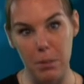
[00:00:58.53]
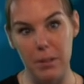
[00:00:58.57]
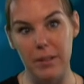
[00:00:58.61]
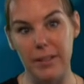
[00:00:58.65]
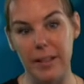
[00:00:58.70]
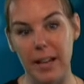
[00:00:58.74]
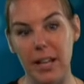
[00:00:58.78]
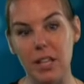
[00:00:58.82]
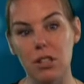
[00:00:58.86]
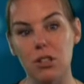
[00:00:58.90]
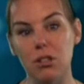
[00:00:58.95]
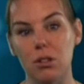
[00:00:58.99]

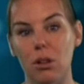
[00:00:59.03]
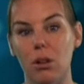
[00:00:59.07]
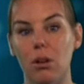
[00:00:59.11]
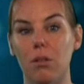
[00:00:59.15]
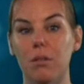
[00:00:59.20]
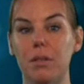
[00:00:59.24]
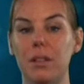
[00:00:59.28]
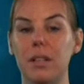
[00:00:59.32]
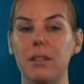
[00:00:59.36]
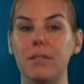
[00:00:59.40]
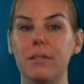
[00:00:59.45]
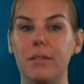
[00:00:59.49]
potential
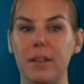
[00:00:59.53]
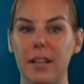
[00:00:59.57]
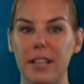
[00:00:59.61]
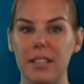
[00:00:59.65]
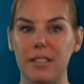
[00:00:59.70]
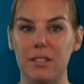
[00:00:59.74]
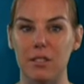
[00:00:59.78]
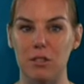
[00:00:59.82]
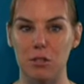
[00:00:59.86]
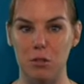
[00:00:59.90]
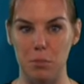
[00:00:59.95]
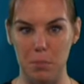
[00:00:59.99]
of an
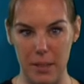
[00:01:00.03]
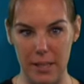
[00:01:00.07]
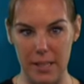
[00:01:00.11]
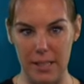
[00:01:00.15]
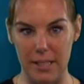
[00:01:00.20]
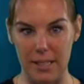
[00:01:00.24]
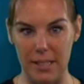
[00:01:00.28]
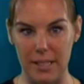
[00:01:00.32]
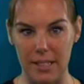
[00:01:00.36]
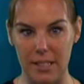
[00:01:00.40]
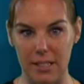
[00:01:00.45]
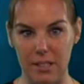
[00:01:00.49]
invasive
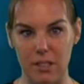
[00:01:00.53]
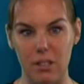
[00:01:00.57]
species